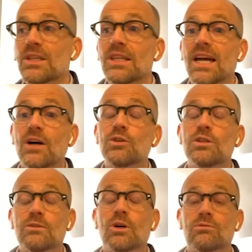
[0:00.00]
But now
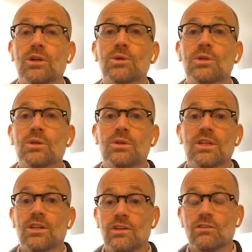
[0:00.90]
you've got Roku
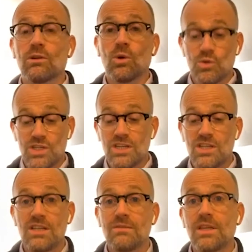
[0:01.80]
that are just launching
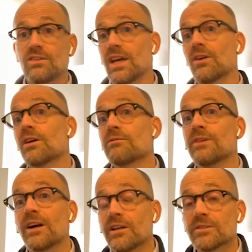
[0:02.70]
TVs out at
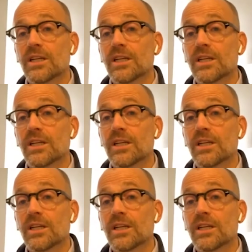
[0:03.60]
very,